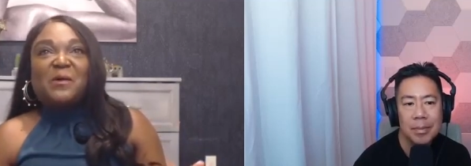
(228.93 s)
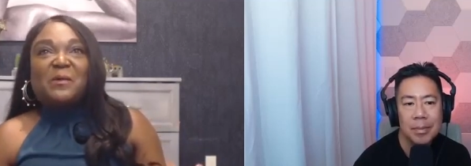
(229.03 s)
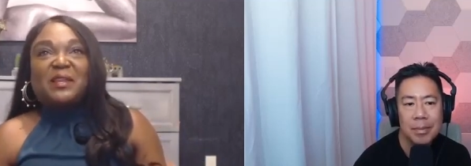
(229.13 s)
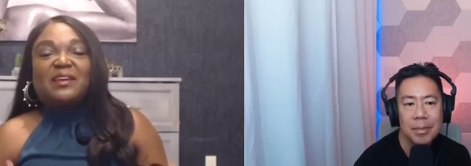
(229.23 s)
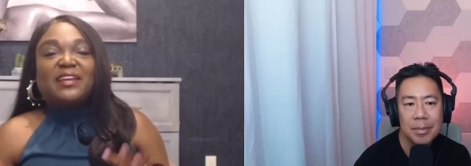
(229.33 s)

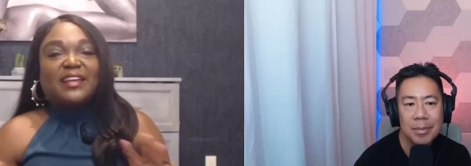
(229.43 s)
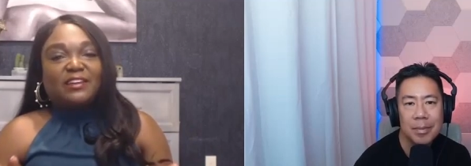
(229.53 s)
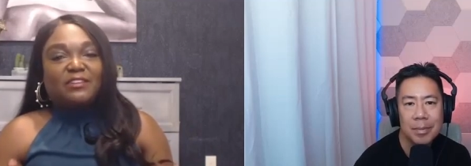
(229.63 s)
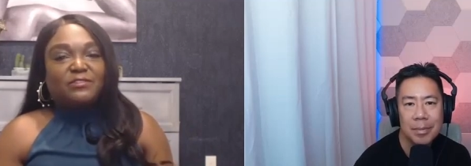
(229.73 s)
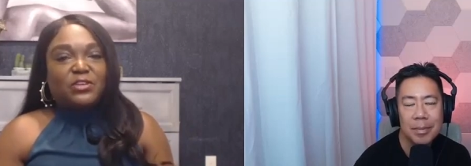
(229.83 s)
Speaker 1: home and looking
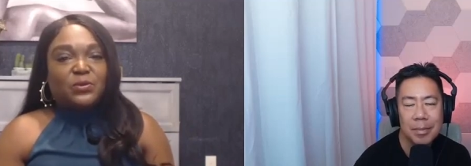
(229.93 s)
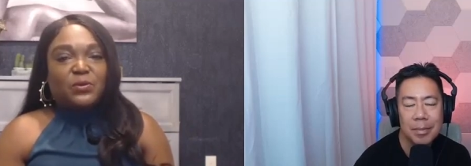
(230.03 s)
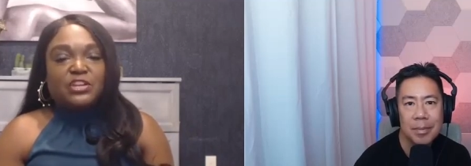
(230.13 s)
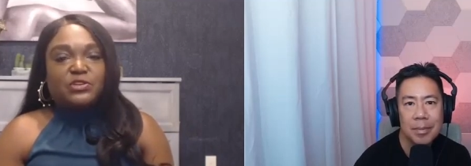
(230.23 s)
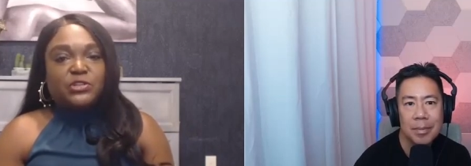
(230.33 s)
at a
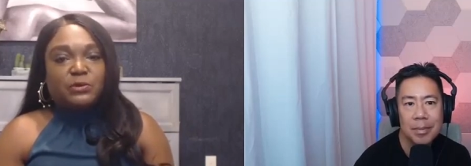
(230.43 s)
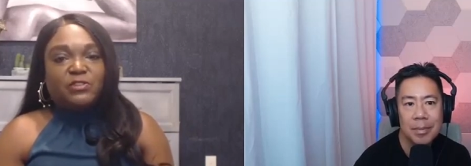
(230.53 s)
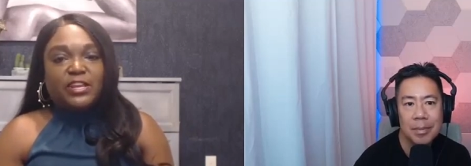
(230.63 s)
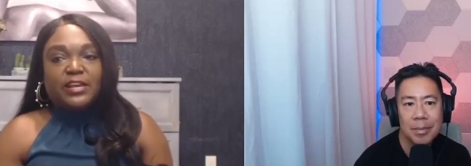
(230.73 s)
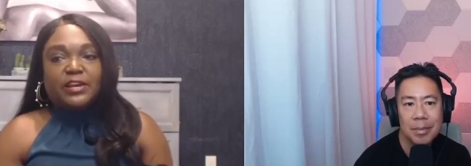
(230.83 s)
few
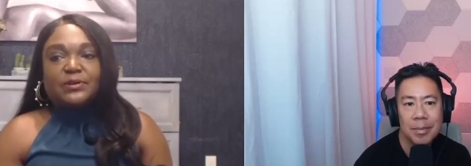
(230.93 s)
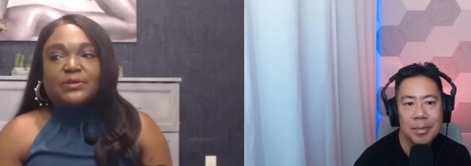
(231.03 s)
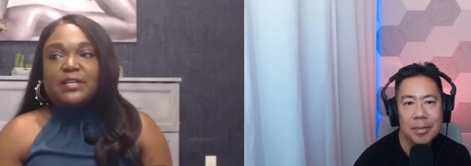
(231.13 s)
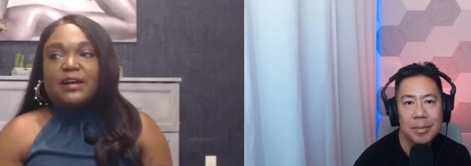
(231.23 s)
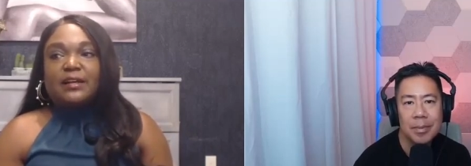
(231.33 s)
YouTube
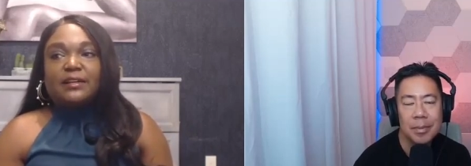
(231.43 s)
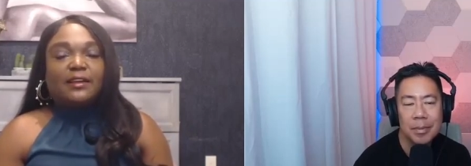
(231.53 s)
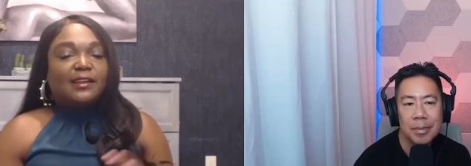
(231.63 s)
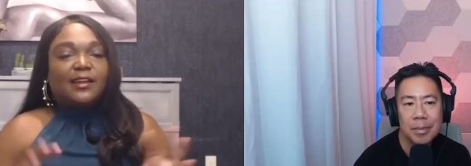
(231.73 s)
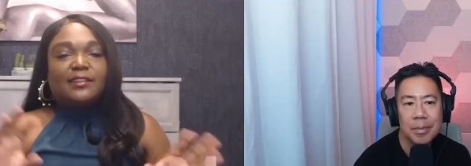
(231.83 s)
videos
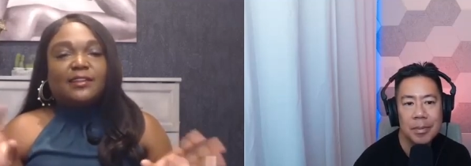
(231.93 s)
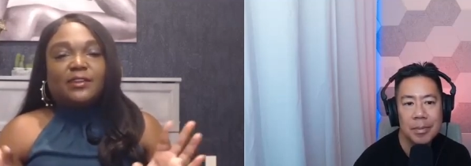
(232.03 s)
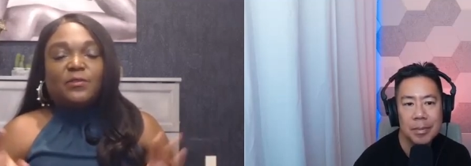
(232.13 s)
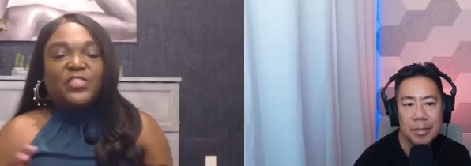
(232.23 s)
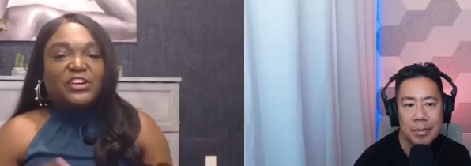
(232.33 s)
on like the
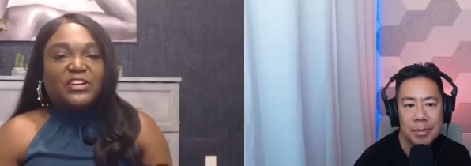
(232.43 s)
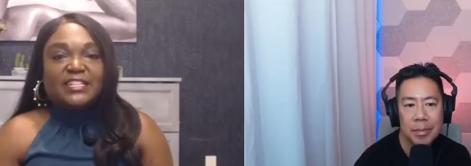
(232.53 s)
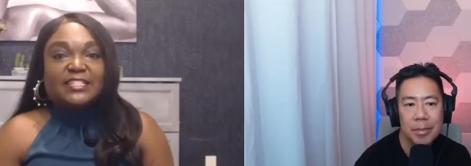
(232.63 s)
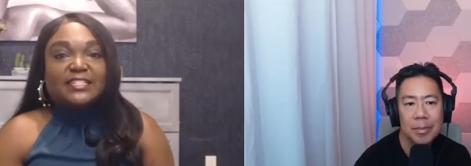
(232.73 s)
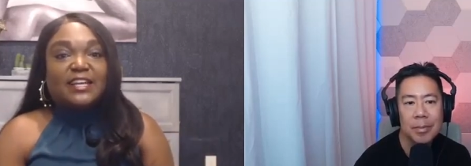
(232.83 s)
little
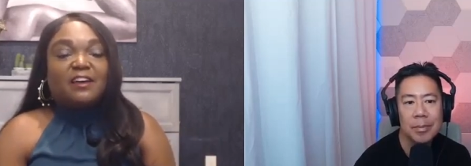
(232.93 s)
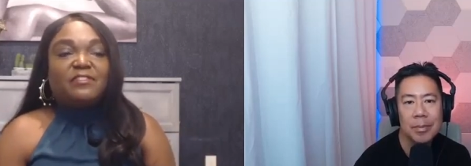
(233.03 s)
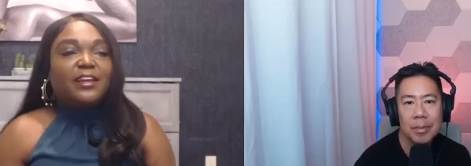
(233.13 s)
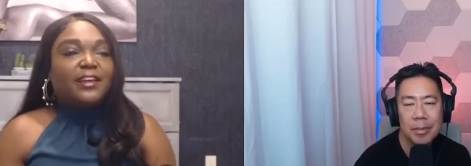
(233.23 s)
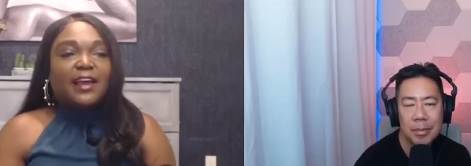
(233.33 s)
theories and
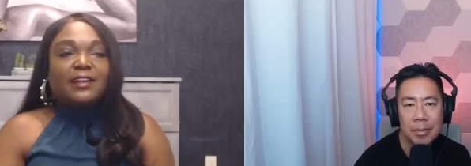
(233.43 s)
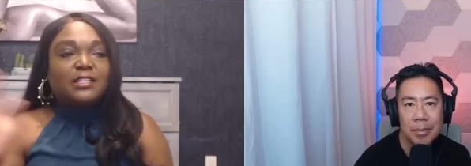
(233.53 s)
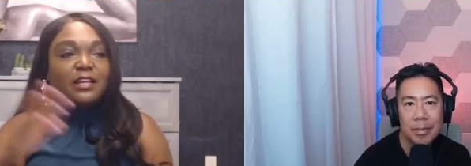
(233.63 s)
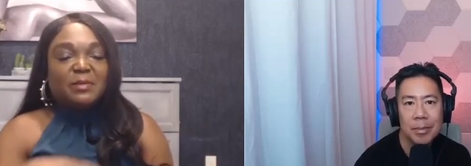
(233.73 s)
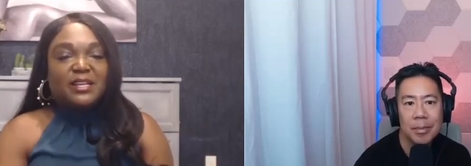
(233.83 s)
stuff. And it kind
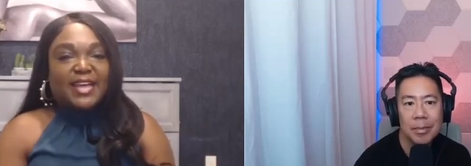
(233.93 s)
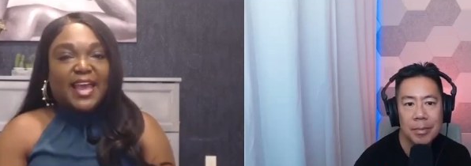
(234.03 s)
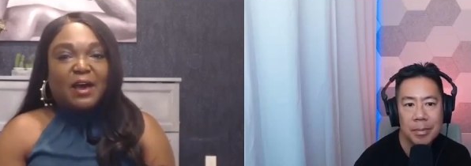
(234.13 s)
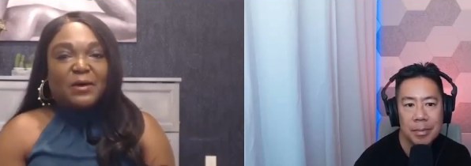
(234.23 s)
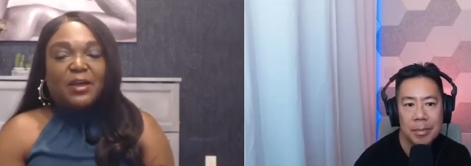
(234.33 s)
of took me
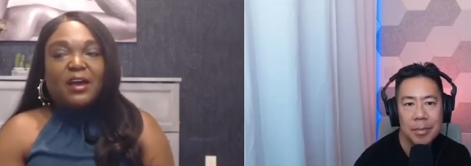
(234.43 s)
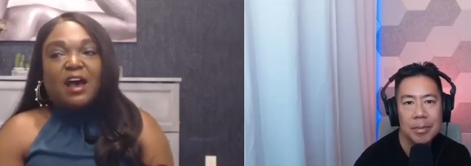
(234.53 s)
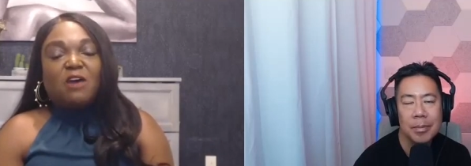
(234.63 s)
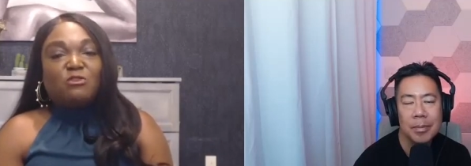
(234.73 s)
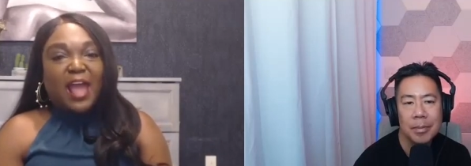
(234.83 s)
down
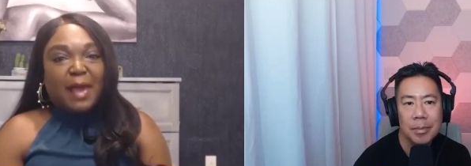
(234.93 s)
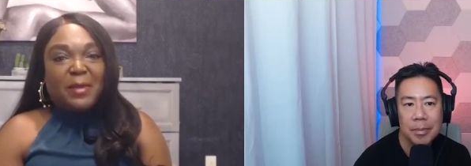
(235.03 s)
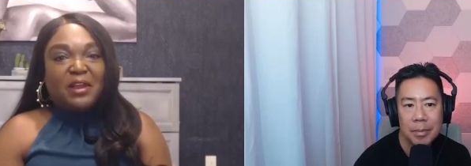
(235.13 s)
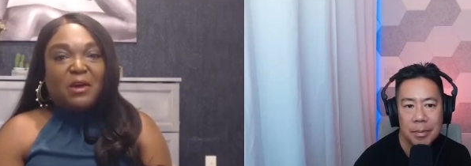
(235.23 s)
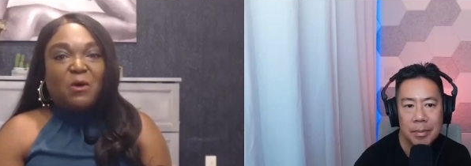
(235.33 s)
a
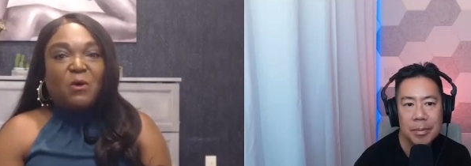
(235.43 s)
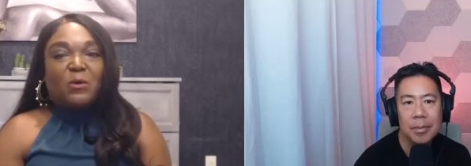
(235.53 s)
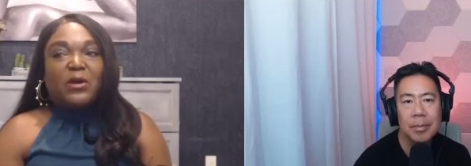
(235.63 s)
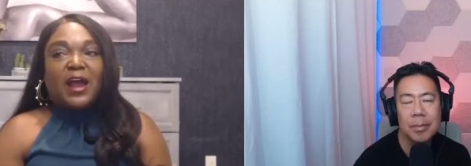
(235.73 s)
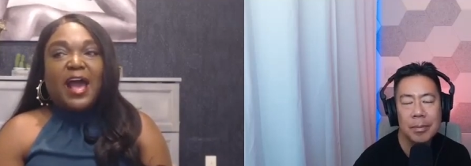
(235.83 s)
rabbit
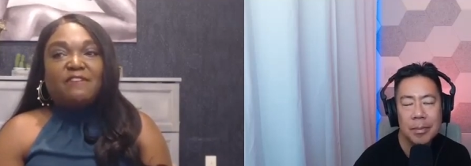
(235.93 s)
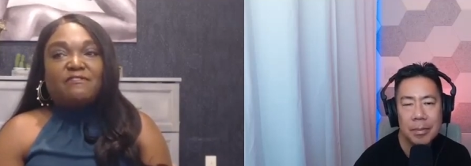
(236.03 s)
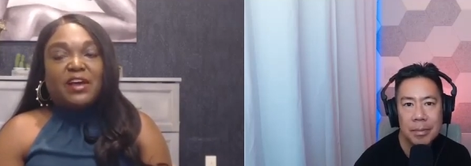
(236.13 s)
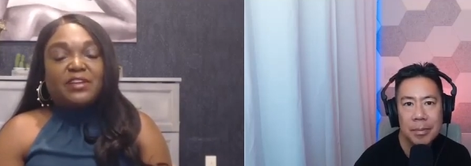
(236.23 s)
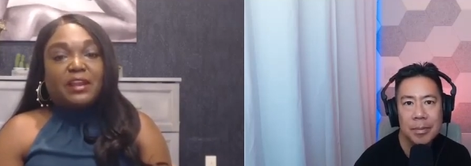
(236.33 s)
hole where
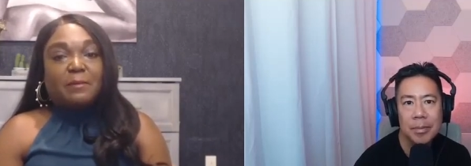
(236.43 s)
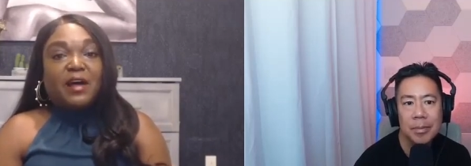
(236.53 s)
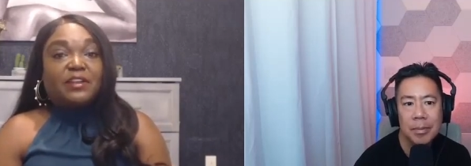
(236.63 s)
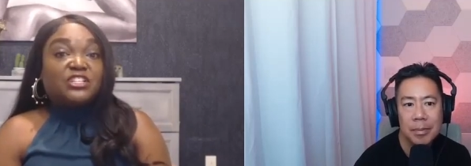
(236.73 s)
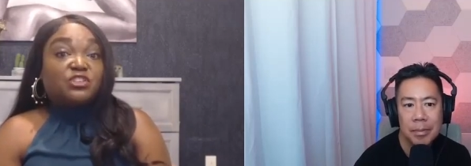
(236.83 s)
I found out
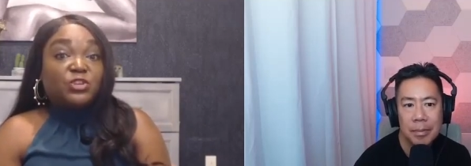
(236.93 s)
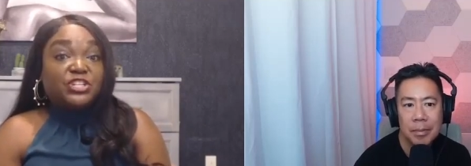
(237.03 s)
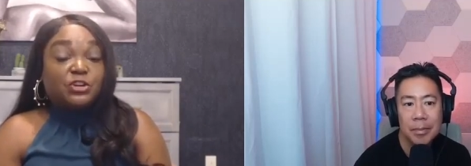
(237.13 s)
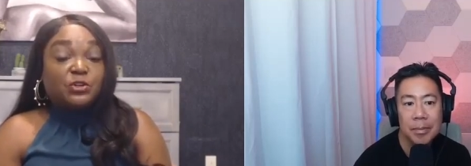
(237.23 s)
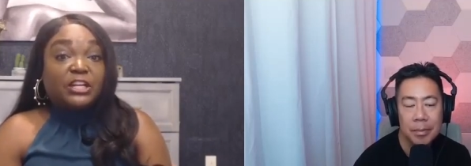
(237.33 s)
about its
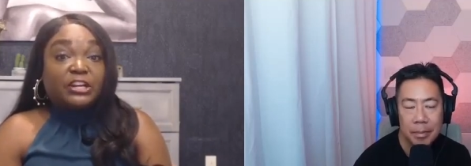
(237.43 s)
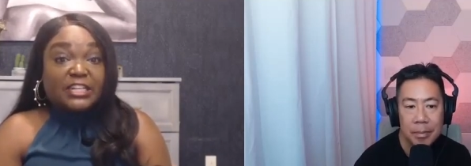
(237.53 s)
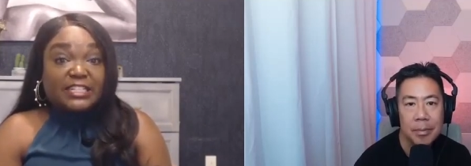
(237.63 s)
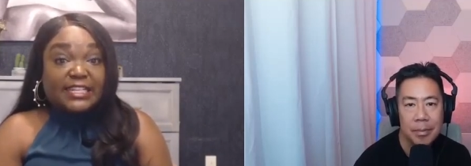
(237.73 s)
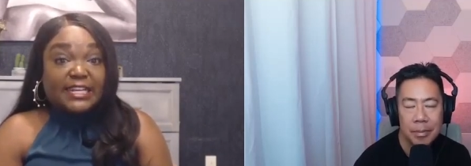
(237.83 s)
original
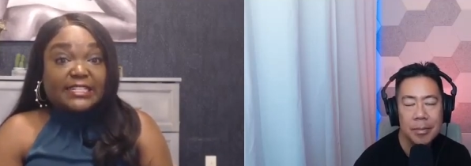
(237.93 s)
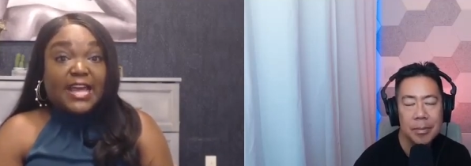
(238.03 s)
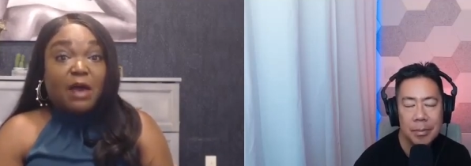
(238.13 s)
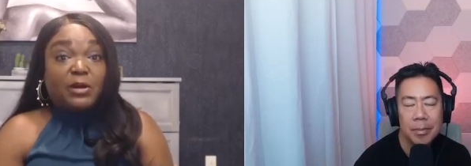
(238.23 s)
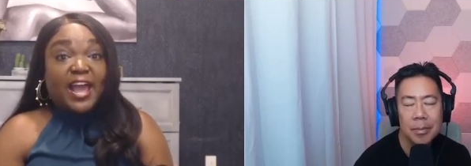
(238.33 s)

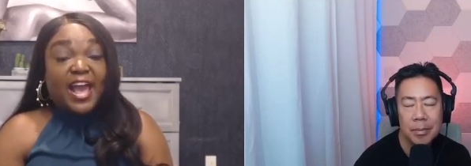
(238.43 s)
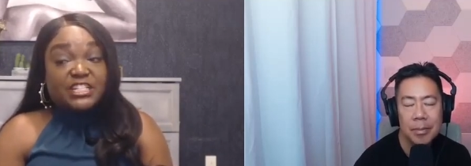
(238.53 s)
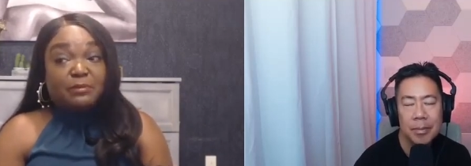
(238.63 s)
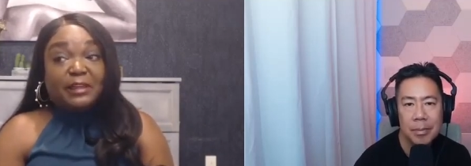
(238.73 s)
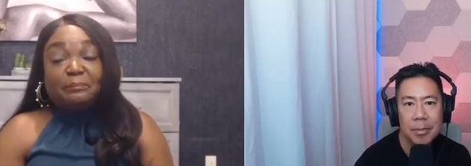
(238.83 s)
lyricist, Howard
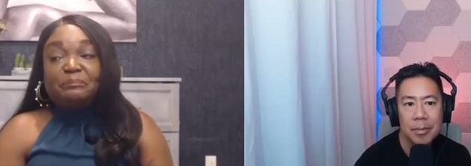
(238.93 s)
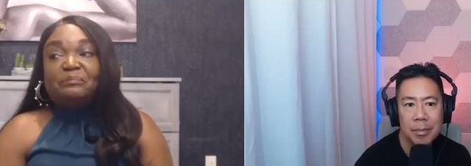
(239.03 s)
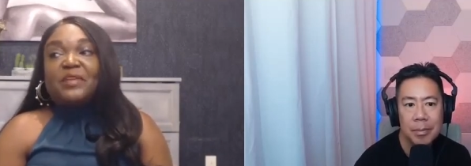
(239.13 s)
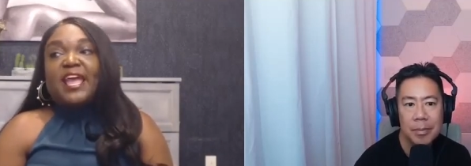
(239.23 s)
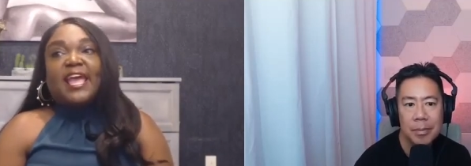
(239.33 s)

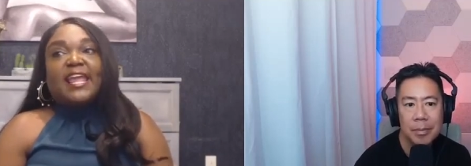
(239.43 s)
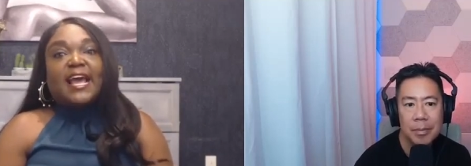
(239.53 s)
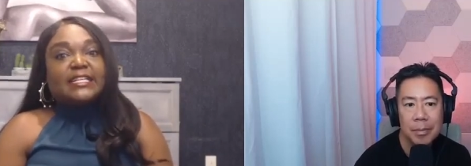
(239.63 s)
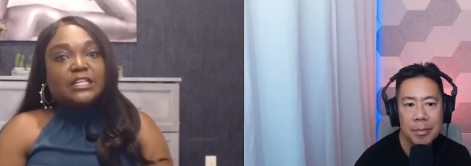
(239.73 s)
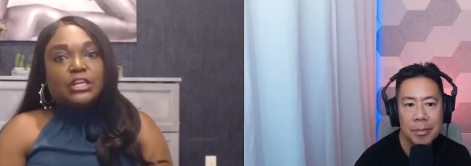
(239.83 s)
Ashman. And I